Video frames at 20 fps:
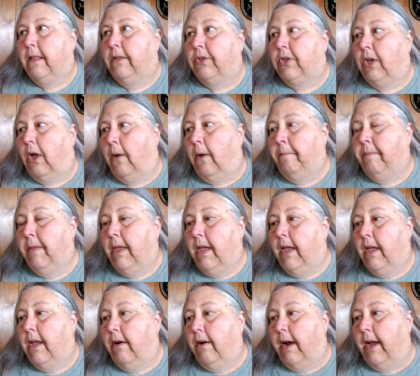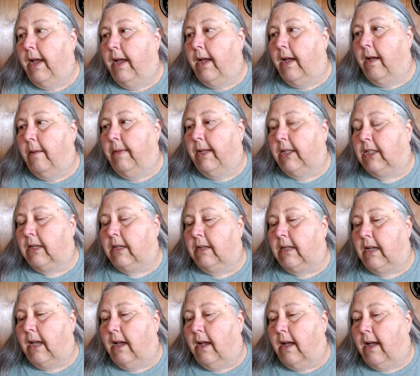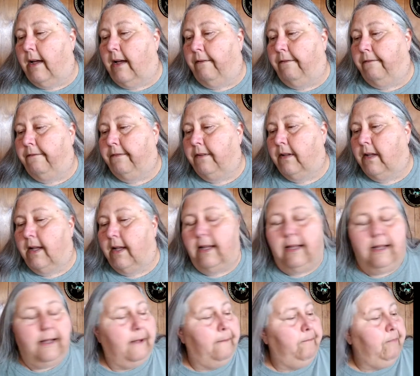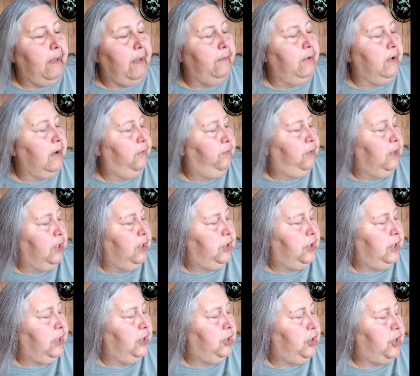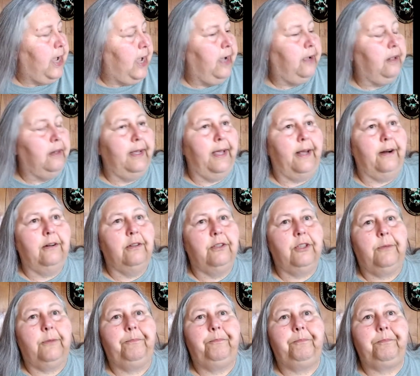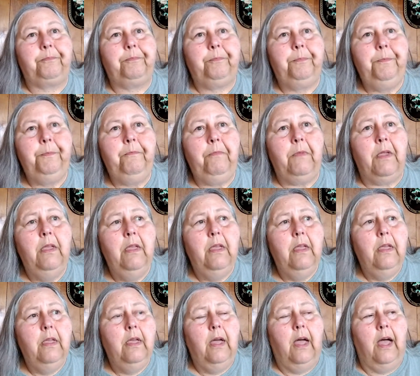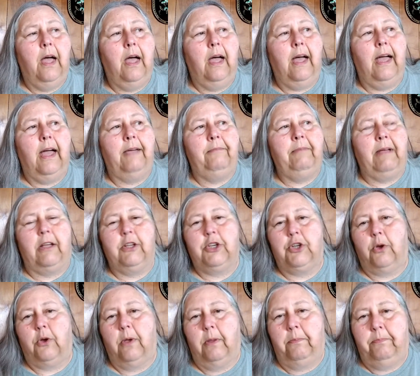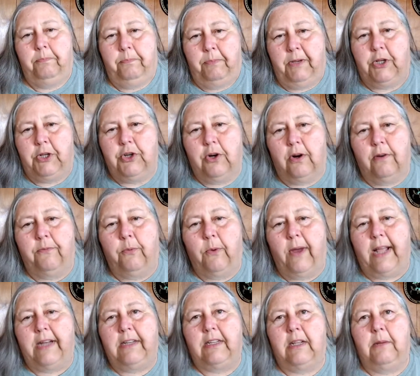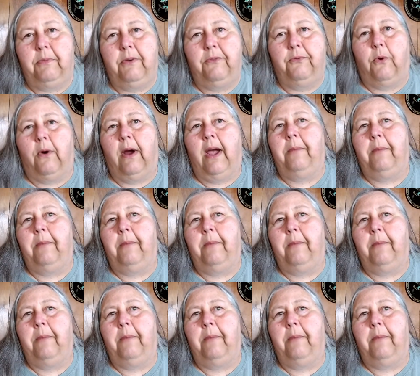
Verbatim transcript: So, here I am. It's a day off. Um, I'm going to finish these jack-o'-lanterns. Uh, I, will show a picture of what I did before.